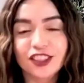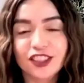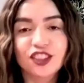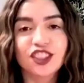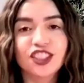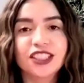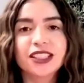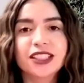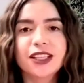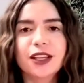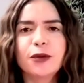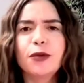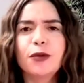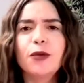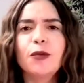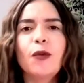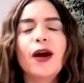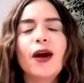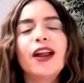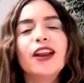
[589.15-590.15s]
She said, Well,
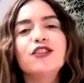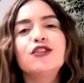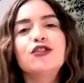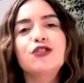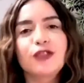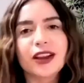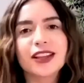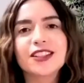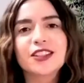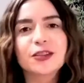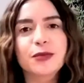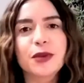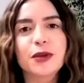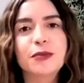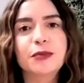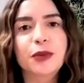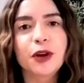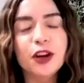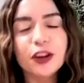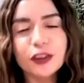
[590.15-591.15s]
why are you trying to be
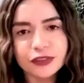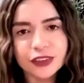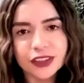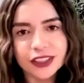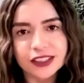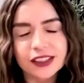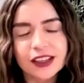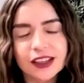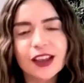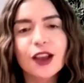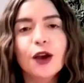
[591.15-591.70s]
perfect